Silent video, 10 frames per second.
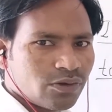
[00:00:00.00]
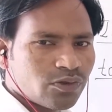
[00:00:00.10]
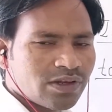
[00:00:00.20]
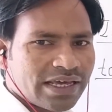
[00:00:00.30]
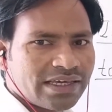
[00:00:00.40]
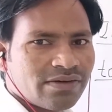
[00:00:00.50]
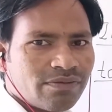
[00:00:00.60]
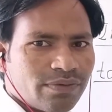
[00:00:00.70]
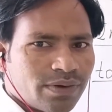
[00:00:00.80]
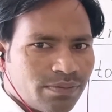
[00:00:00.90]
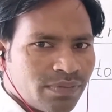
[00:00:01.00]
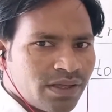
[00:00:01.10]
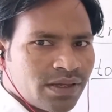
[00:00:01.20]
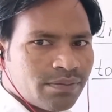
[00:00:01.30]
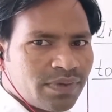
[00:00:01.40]
looks like a verb,
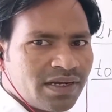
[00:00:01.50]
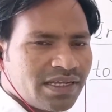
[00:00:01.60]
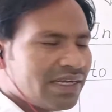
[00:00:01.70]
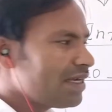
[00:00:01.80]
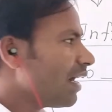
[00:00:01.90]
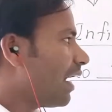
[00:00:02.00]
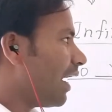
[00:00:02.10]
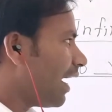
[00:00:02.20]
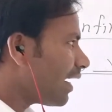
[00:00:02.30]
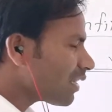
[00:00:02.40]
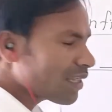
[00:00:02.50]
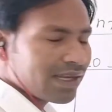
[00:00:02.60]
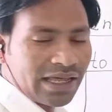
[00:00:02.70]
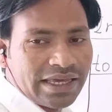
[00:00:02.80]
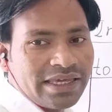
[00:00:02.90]
but it acts
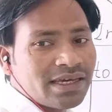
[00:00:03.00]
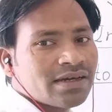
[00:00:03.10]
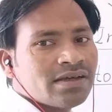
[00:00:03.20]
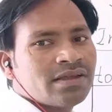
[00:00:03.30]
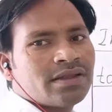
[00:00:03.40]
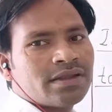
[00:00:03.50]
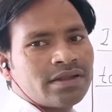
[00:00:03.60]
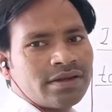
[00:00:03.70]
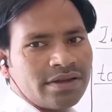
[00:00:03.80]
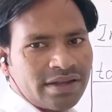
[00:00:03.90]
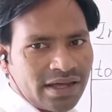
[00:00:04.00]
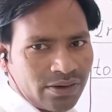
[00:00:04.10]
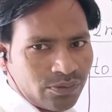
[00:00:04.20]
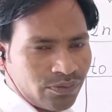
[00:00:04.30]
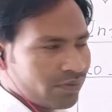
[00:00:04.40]
like
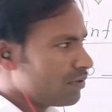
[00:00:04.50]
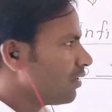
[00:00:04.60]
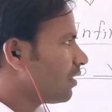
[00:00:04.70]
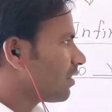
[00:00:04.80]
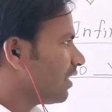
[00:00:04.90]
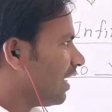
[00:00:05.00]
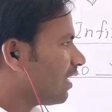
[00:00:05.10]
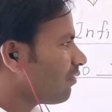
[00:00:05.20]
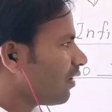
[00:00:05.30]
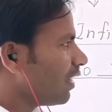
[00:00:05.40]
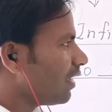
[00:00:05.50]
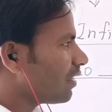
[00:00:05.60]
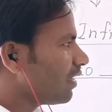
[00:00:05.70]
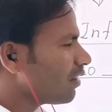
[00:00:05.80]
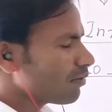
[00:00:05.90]
noun. That's why
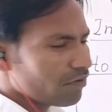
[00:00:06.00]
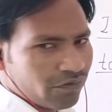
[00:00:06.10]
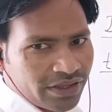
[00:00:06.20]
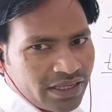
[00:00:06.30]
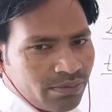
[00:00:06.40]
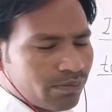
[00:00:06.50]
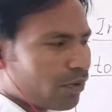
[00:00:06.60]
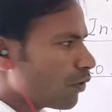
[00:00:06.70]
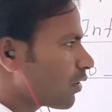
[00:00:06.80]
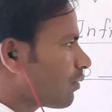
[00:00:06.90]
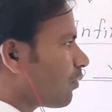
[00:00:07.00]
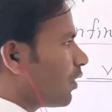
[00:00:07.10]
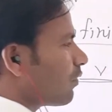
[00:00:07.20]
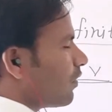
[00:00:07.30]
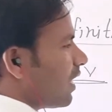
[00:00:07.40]
this very important
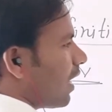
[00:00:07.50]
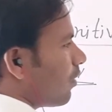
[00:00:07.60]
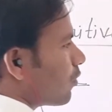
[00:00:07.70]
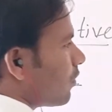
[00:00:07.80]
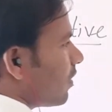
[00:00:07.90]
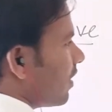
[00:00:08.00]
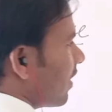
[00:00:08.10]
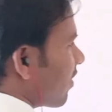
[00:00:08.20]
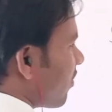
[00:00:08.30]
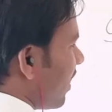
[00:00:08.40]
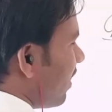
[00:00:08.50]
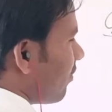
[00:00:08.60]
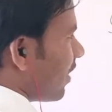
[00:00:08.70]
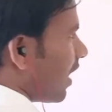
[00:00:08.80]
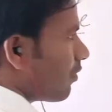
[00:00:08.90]
point we have to understand,
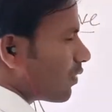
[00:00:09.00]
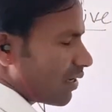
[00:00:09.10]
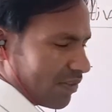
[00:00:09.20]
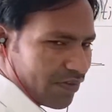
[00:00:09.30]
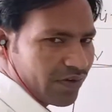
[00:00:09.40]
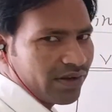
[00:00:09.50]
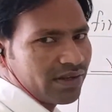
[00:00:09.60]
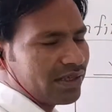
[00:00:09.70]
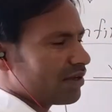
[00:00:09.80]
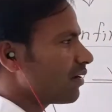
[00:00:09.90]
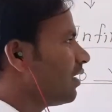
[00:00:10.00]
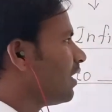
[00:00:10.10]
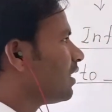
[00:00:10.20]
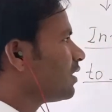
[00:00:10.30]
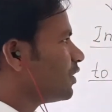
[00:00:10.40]
we have to consider here.
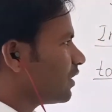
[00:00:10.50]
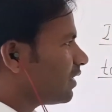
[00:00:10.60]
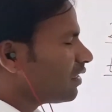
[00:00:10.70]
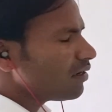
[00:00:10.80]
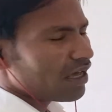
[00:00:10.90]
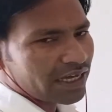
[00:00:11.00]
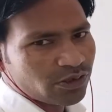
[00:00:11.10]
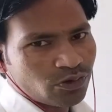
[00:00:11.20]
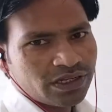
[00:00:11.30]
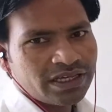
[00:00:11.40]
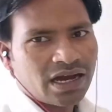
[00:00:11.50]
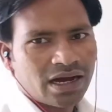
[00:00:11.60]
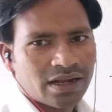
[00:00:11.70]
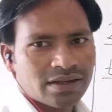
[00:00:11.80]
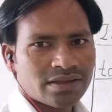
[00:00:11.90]
Gerund actually
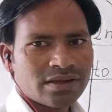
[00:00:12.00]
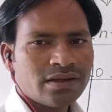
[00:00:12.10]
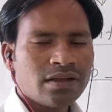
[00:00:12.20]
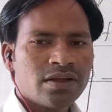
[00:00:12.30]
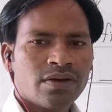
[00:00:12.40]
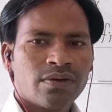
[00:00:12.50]
are the